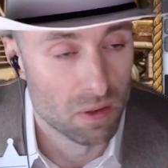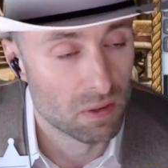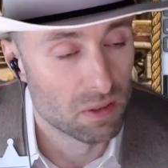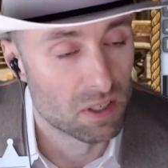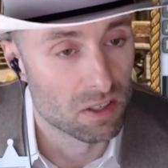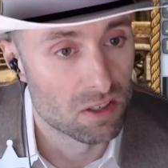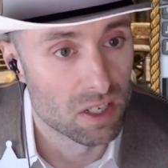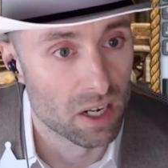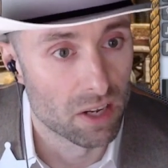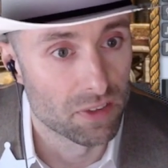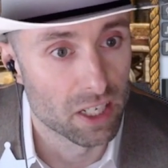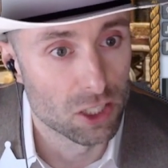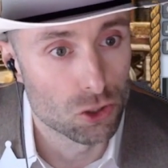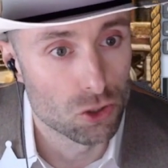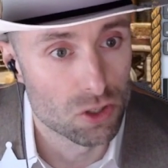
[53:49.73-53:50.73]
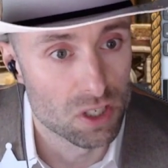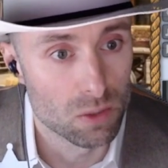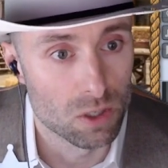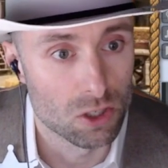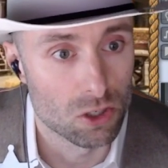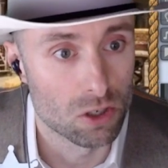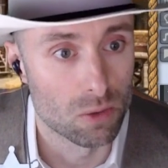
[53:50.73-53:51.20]
Didn't see anything interesting.
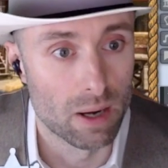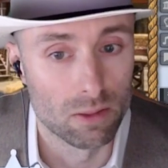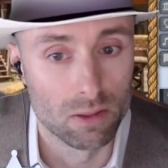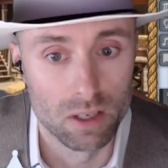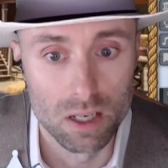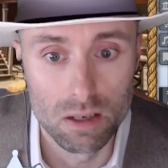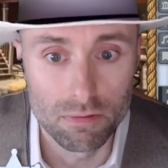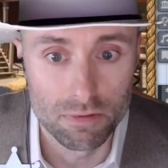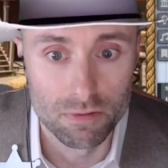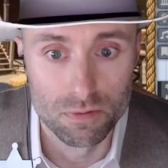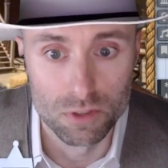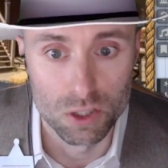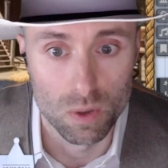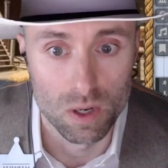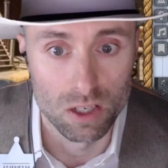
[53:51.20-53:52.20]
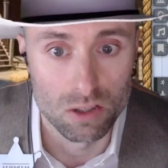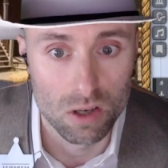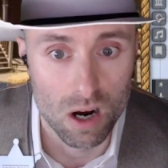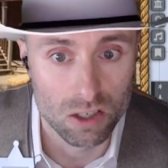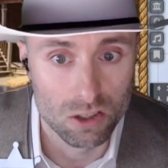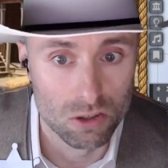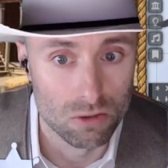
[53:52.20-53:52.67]
Want to turn around and leave? Do you want to
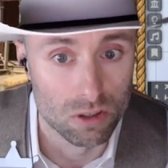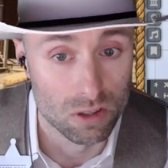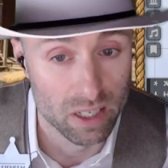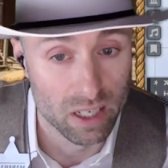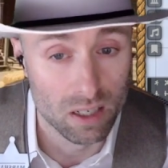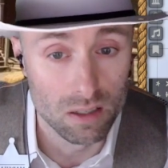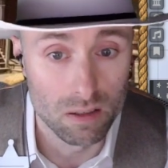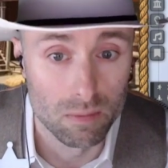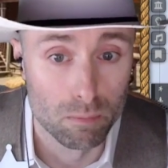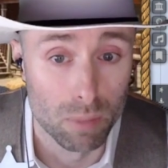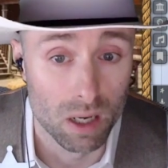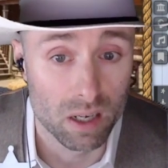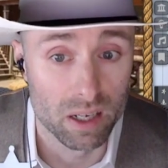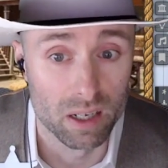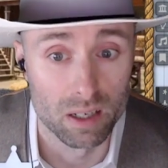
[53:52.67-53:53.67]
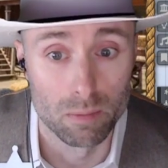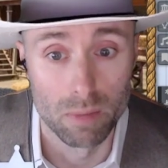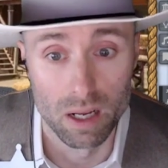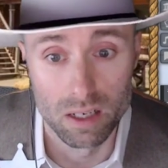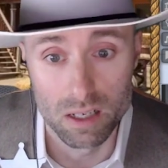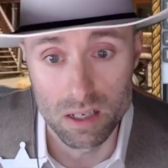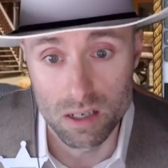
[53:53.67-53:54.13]
talk to the leader, Butt Kicker
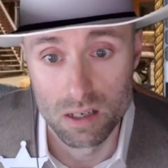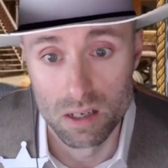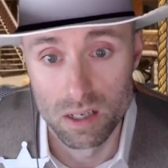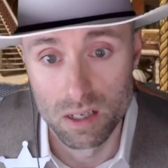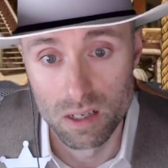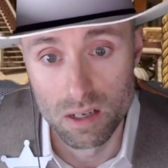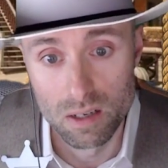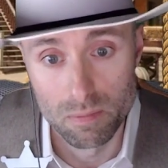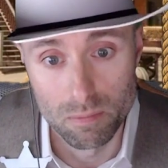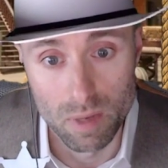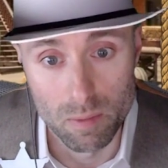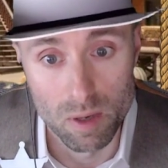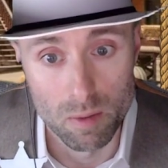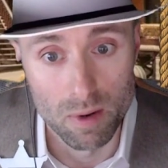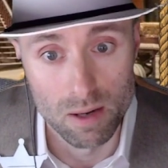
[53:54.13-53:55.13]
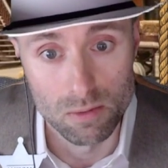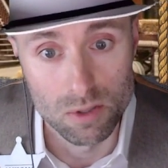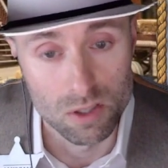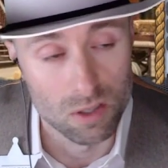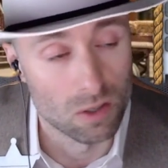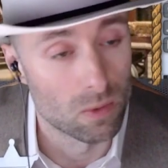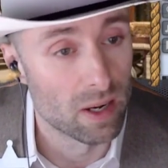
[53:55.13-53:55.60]
Bendy? Maybe
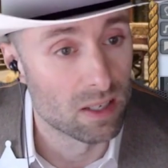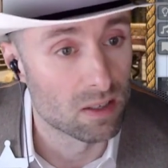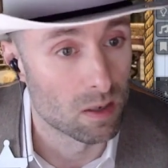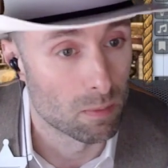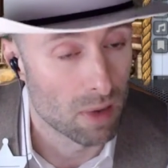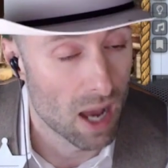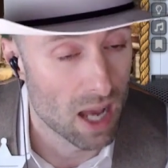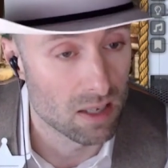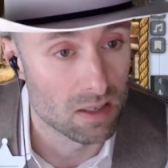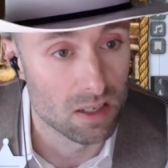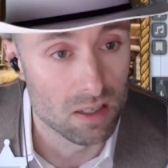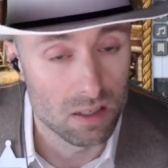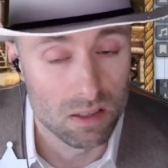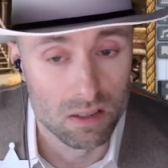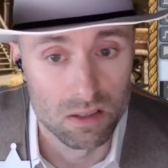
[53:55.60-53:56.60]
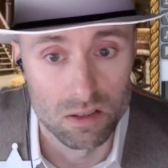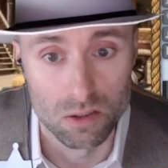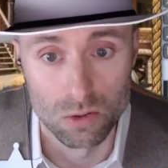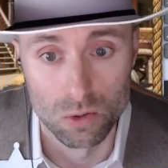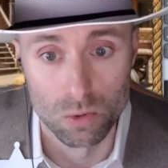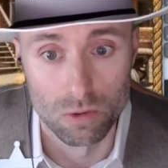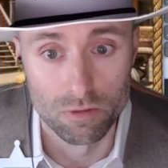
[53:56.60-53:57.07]
about raising a posse
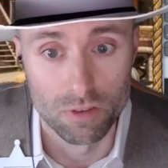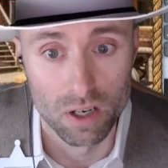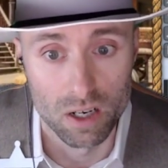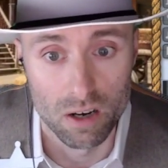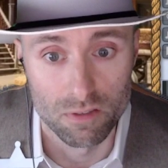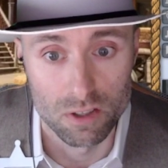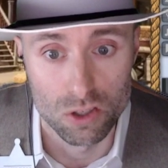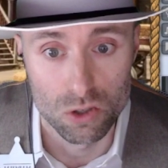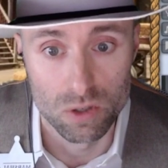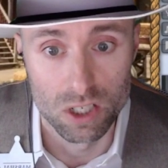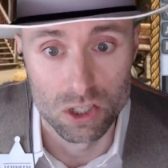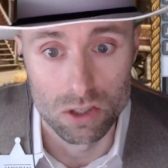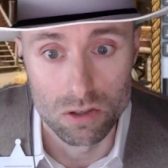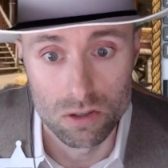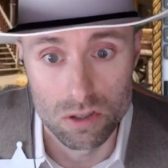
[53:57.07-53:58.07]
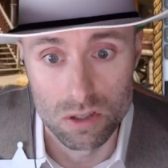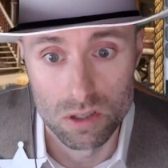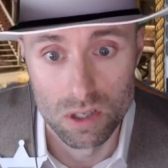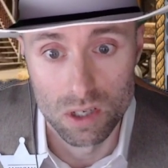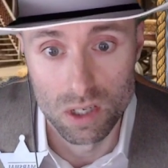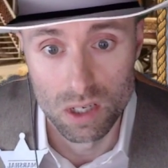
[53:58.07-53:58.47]
to fight off these creatures?